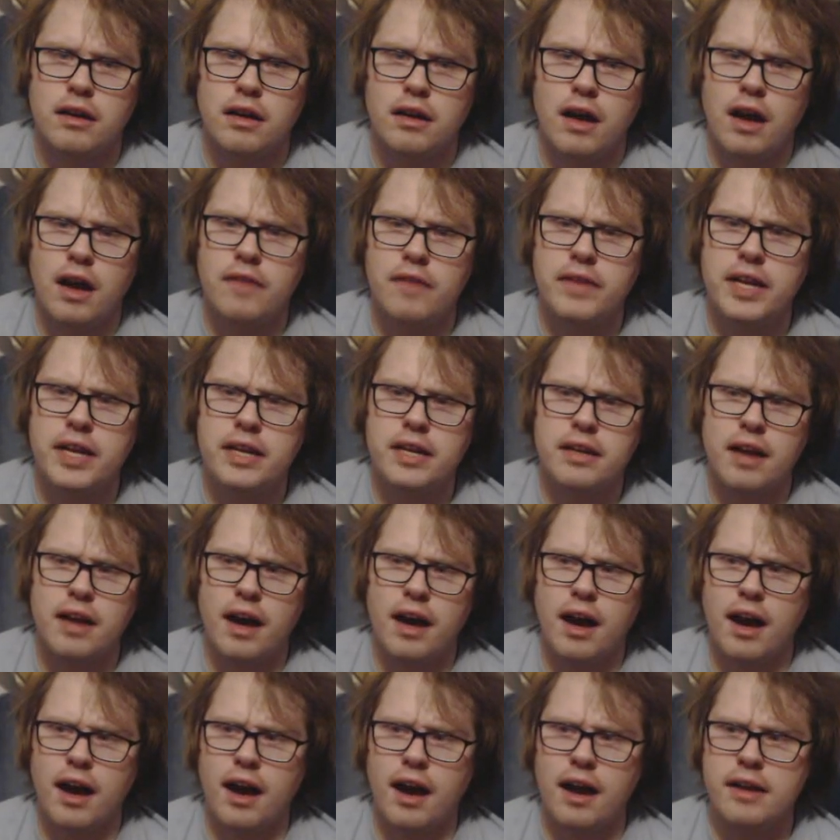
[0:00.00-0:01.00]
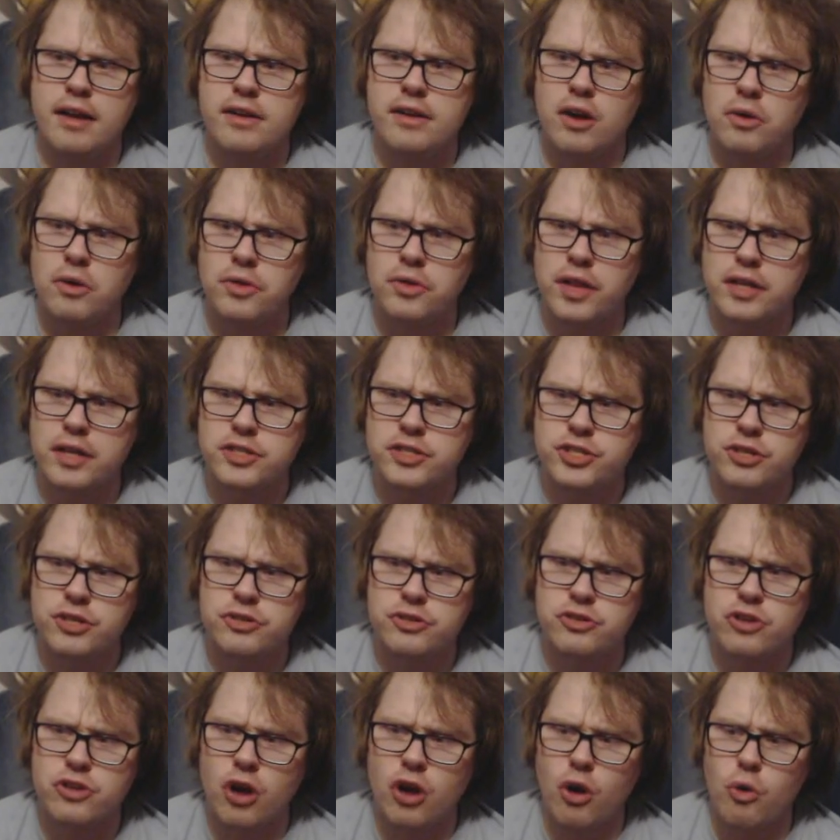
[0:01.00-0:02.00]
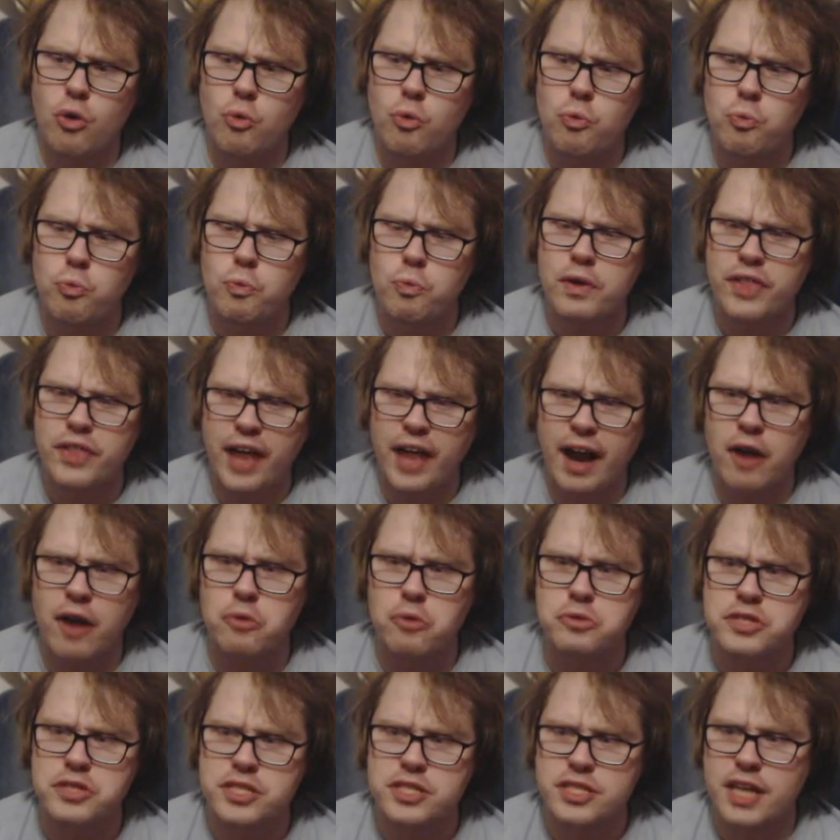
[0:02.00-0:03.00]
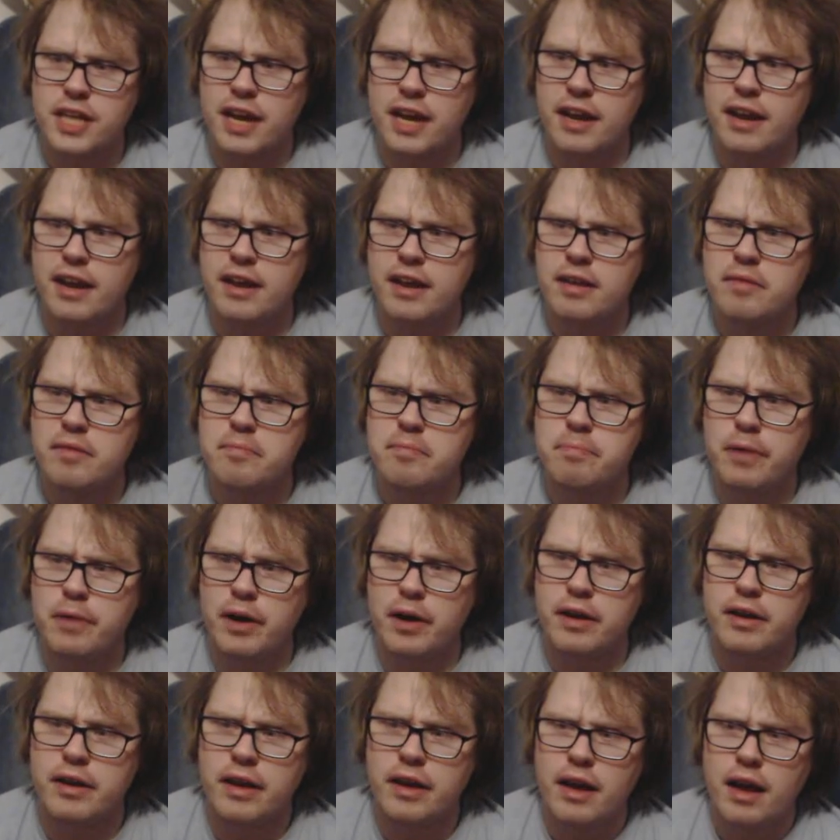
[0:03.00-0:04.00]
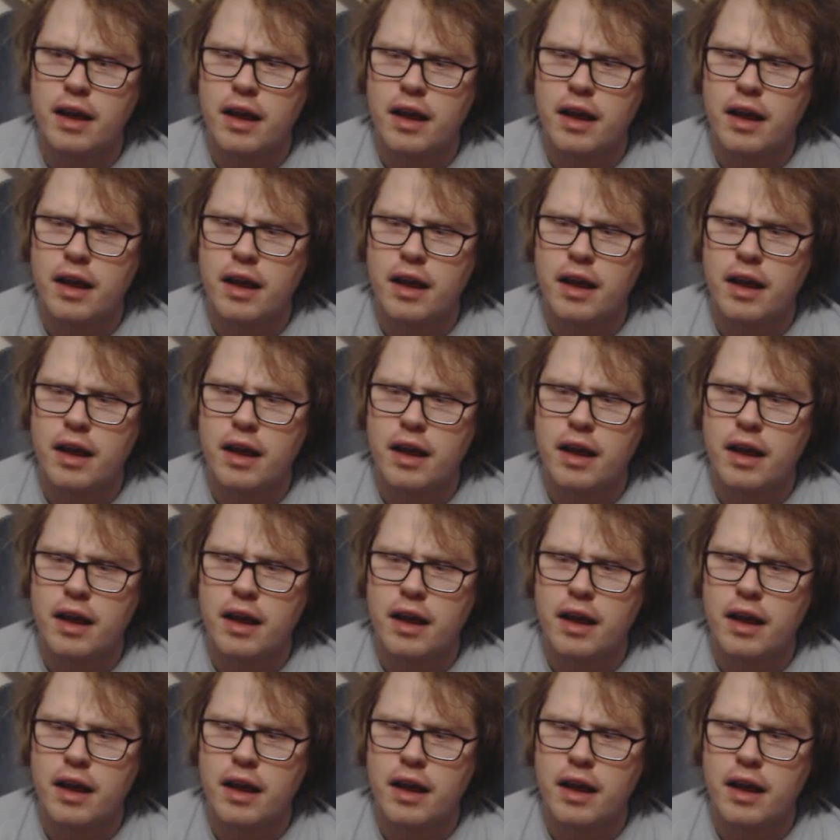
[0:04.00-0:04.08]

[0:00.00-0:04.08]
I mean, I know that should go without saying, but